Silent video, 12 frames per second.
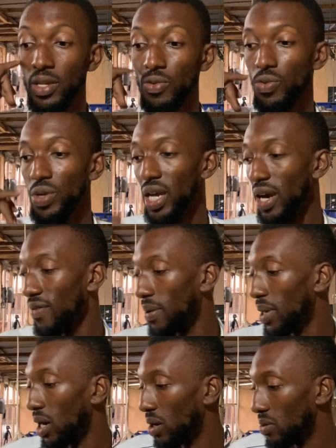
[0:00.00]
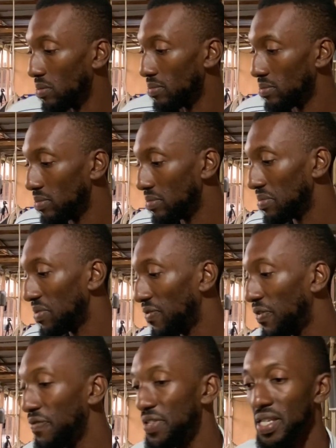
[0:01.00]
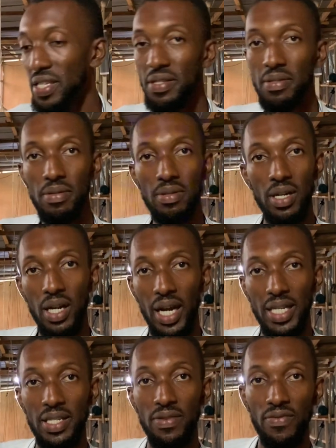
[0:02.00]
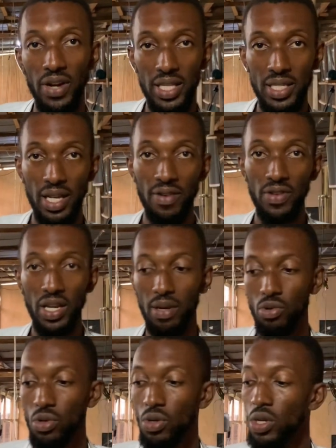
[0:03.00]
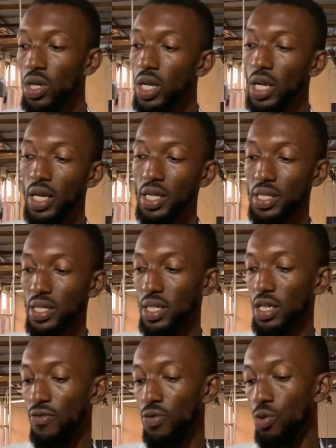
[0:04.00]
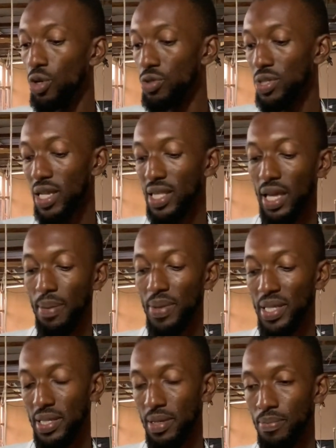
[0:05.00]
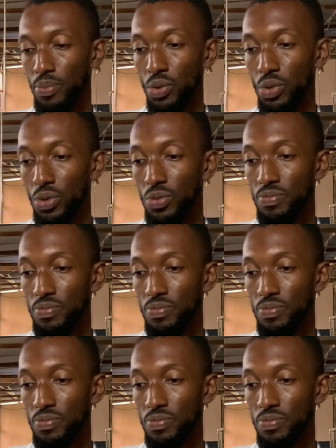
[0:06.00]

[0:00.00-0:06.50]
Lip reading: we have about 15 hatching vats available. Okay. And if you want to set up a simple